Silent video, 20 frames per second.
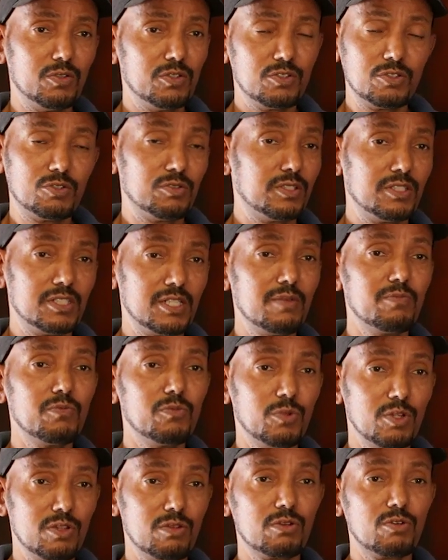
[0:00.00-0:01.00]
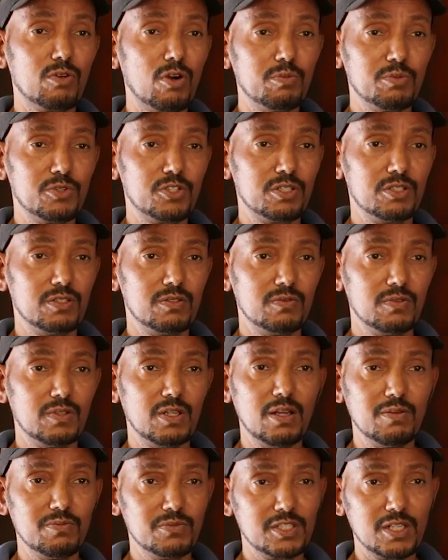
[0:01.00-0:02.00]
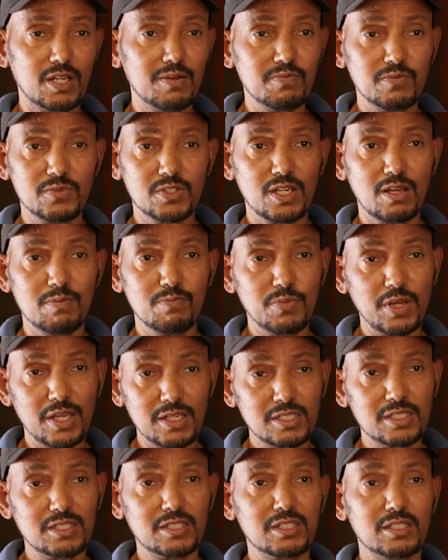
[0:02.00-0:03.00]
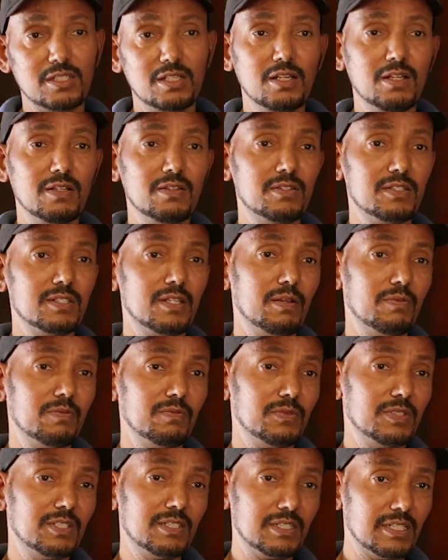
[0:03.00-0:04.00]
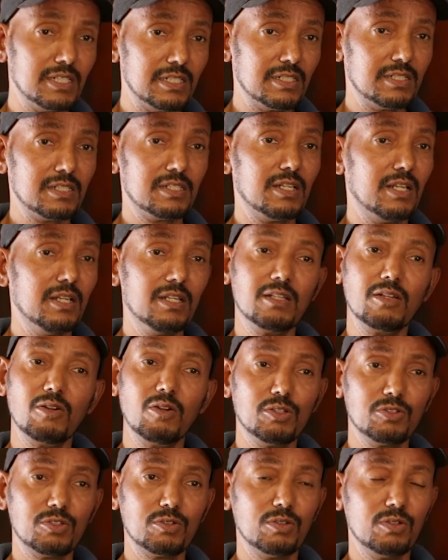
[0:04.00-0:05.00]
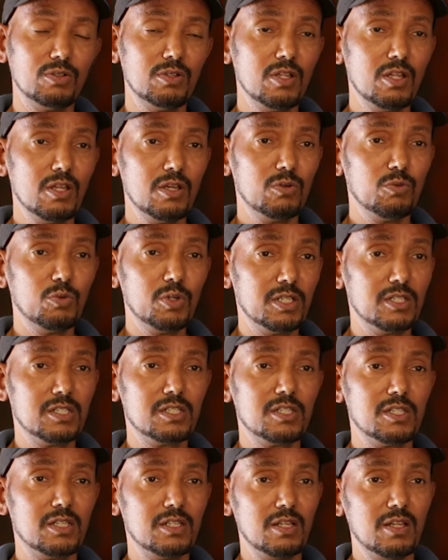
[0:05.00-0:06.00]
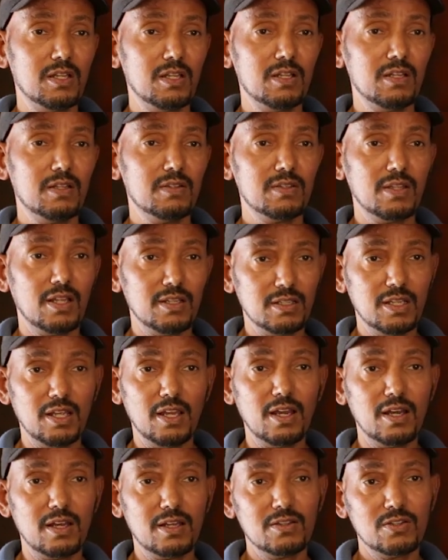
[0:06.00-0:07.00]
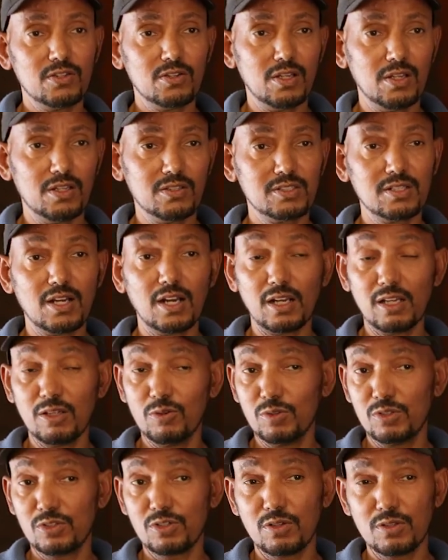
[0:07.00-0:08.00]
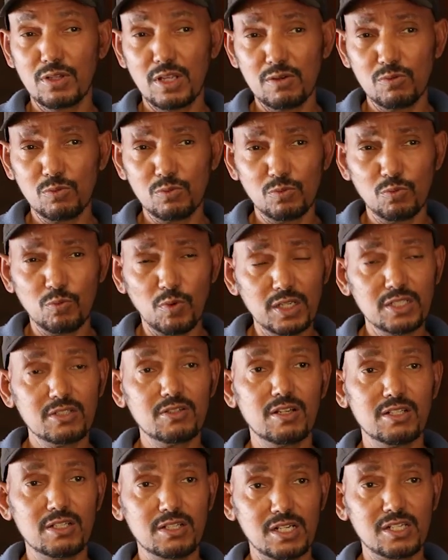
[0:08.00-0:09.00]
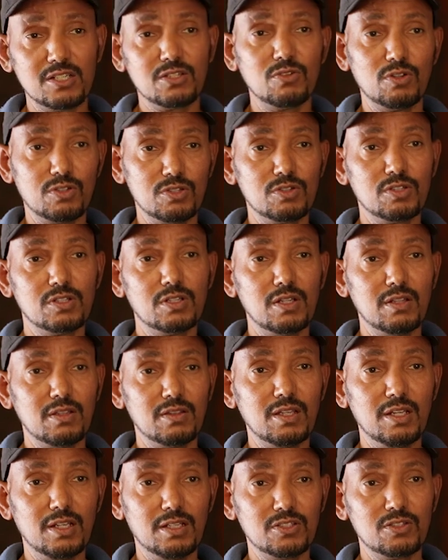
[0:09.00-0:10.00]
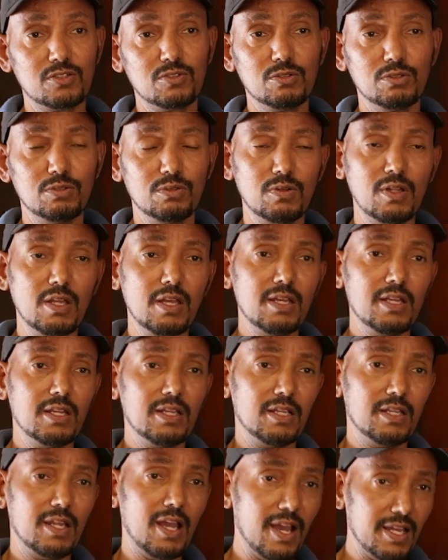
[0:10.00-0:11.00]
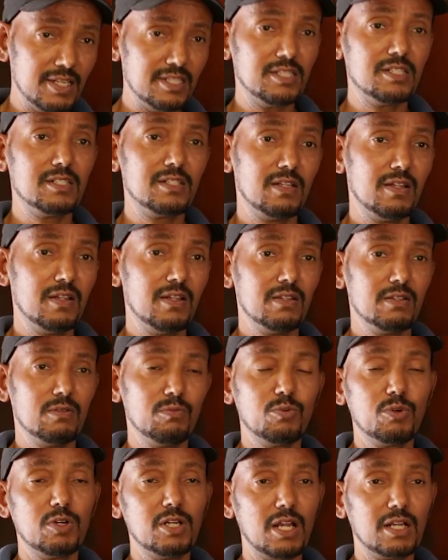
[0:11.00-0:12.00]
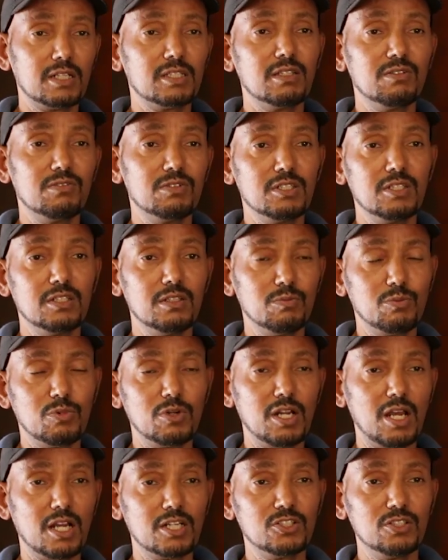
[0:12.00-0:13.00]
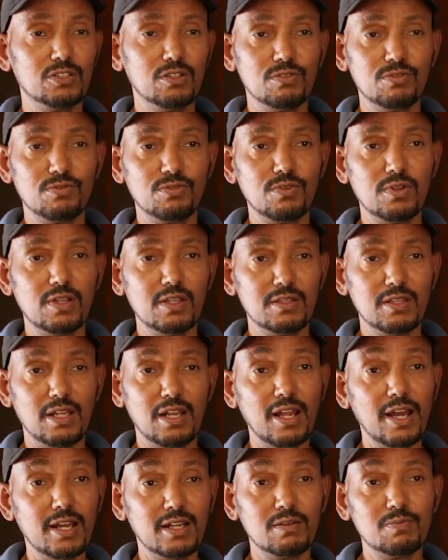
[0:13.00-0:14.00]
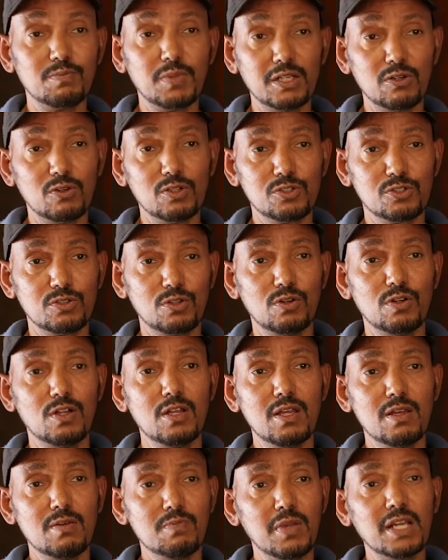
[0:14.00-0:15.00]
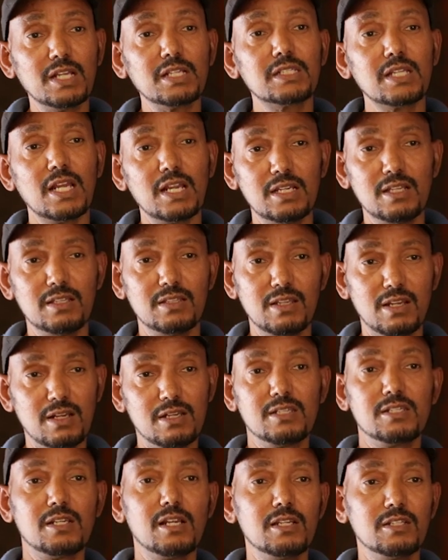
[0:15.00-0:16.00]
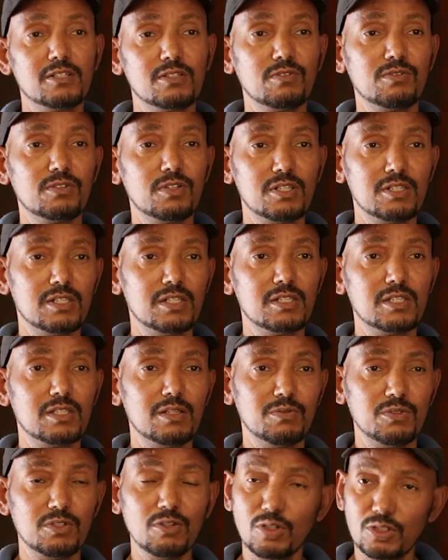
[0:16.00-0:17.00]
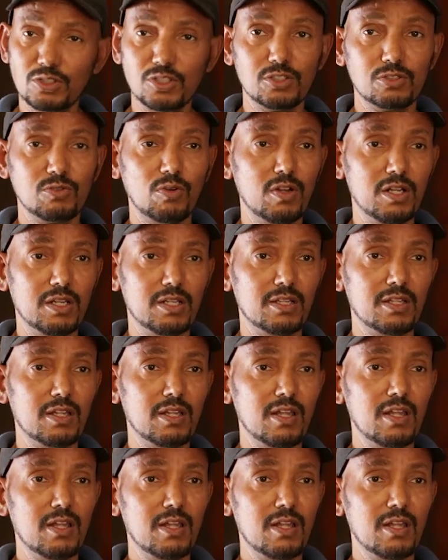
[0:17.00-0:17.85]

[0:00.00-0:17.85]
same with crops. Some pests, some disease, and also weeds that they are struggling with. So they want to address those things to enhance the productivity and production of the land, but also maintaining the resilience of the systems, not just only